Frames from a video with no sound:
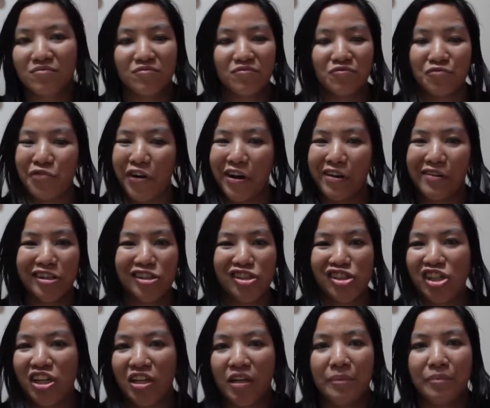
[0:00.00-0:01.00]
Very
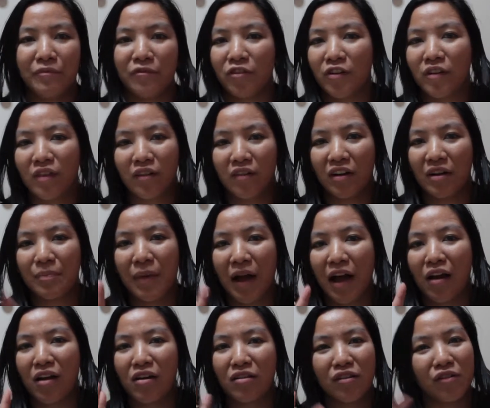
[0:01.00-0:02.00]
cheap, for £3
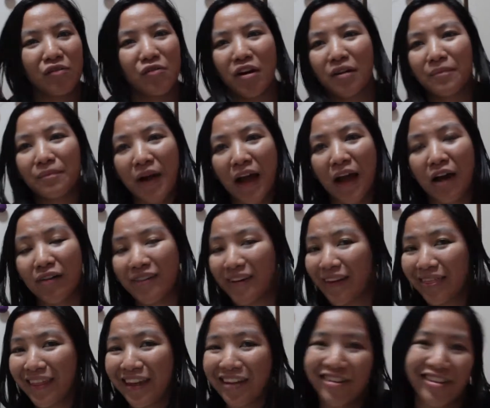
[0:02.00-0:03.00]
or £1. I
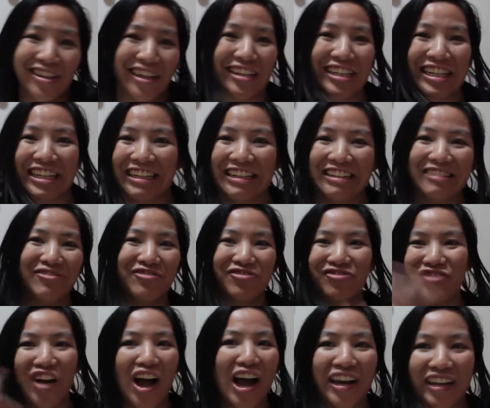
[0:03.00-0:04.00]
think you can
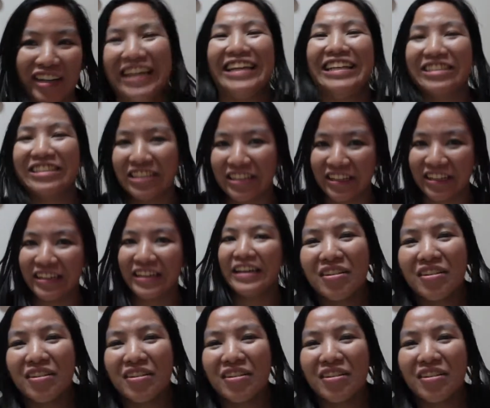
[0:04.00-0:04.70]
find easily.